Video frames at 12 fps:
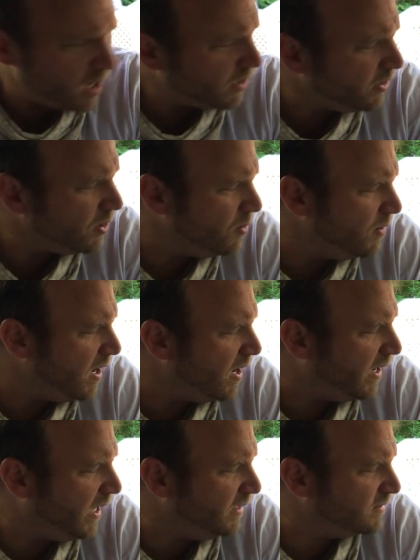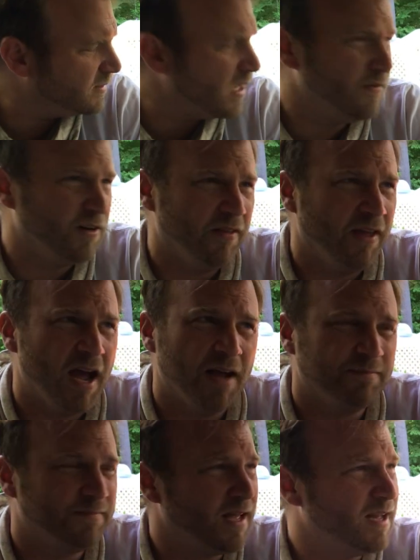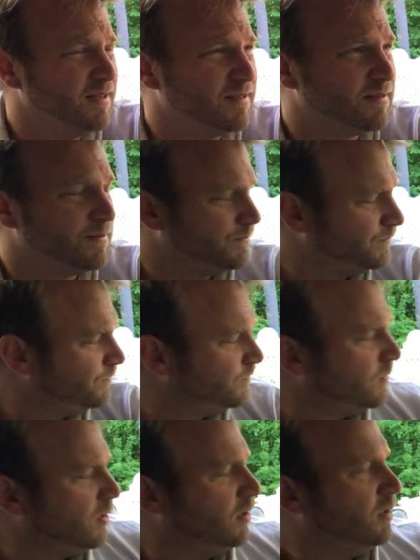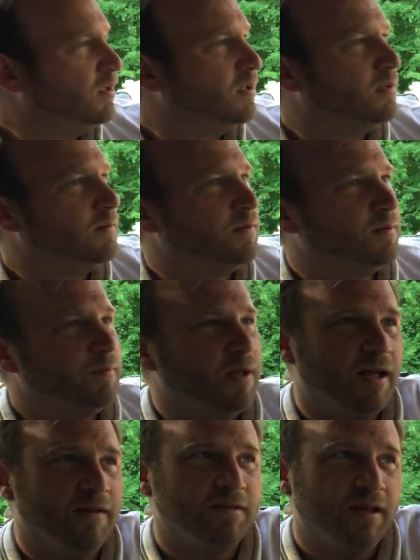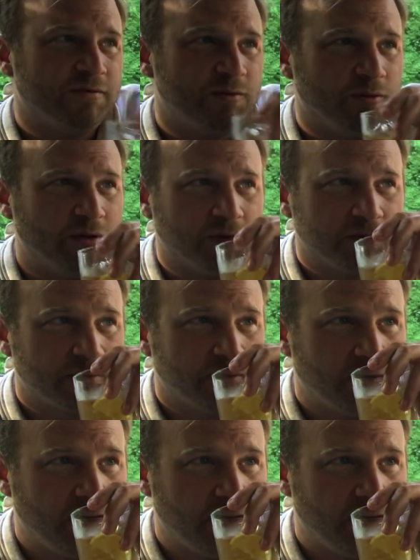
I'm gonna go 8-7 on that. That is, I might have to have 2 of those.